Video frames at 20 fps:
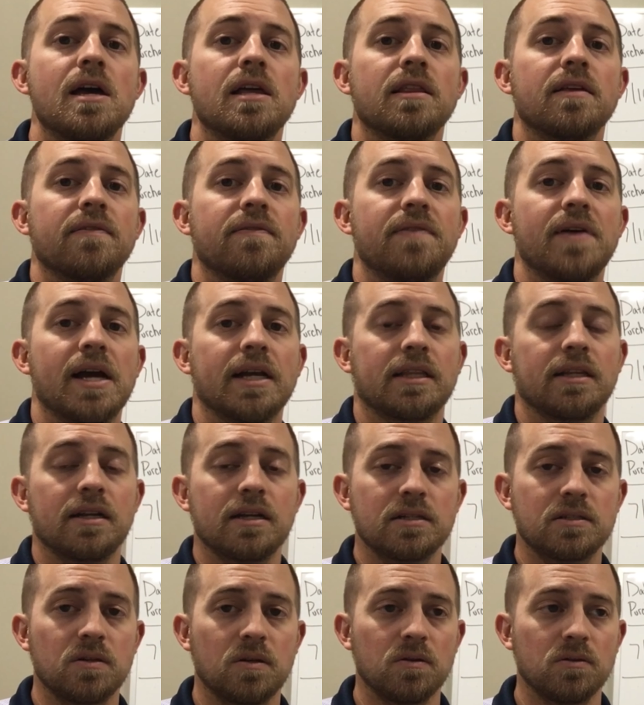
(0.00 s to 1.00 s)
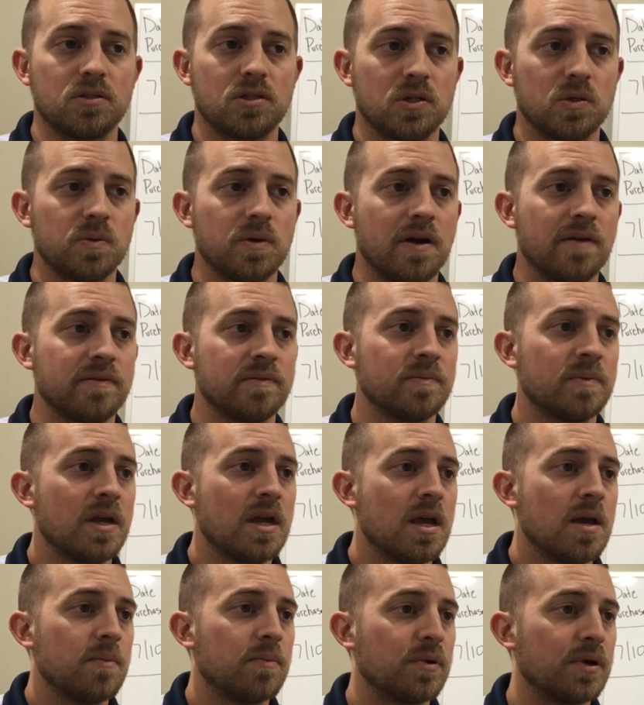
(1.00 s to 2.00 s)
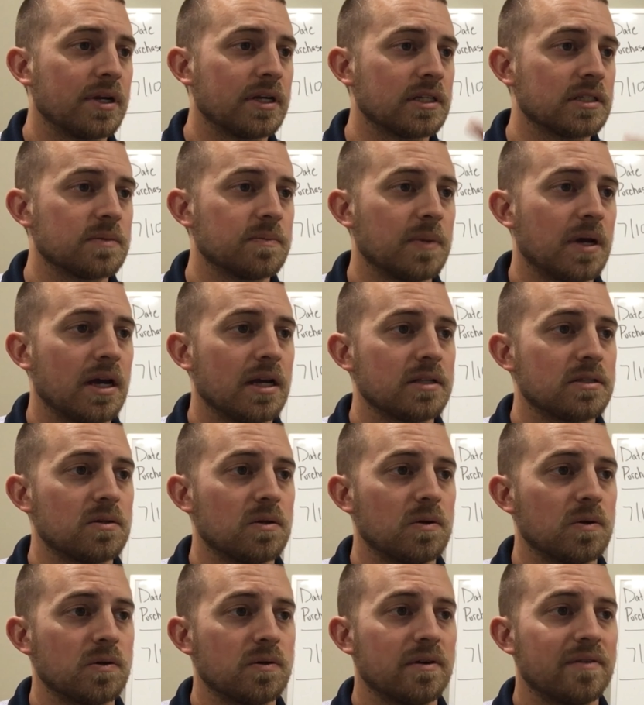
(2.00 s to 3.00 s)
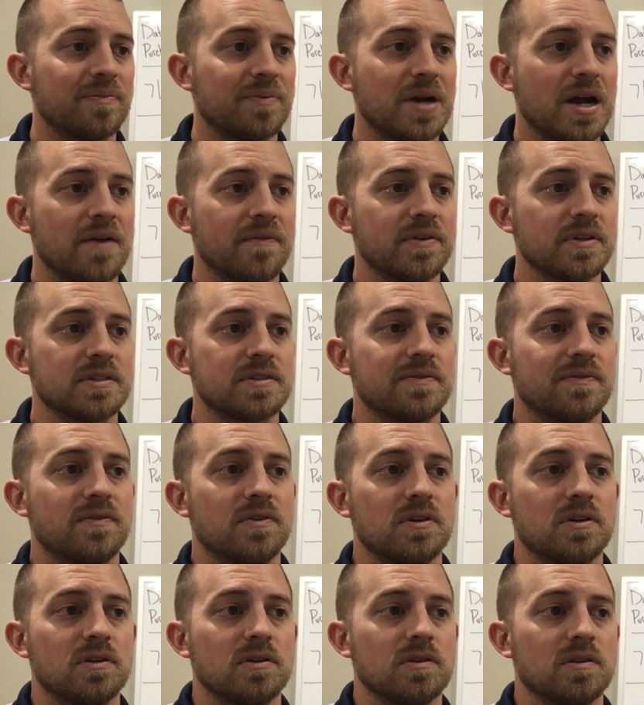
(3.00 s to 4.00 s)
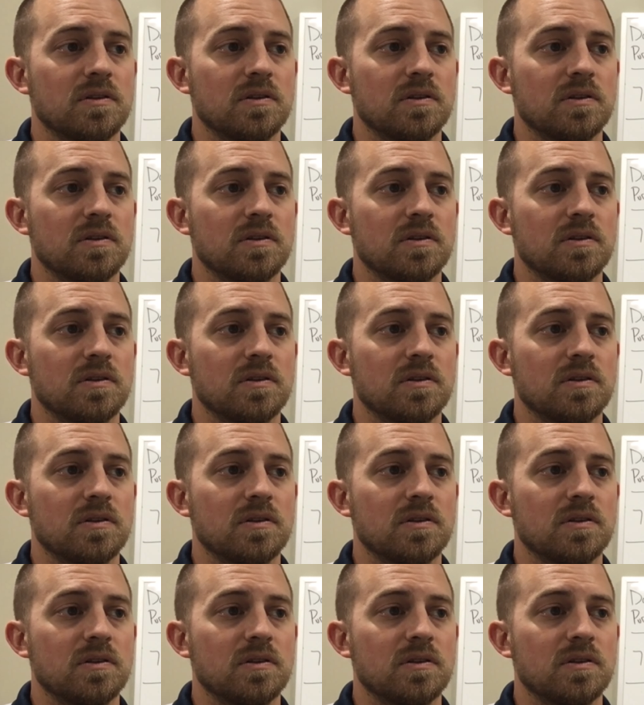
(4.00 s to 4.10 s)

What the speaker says: The fact that I sold 2 of them brings my total of profits for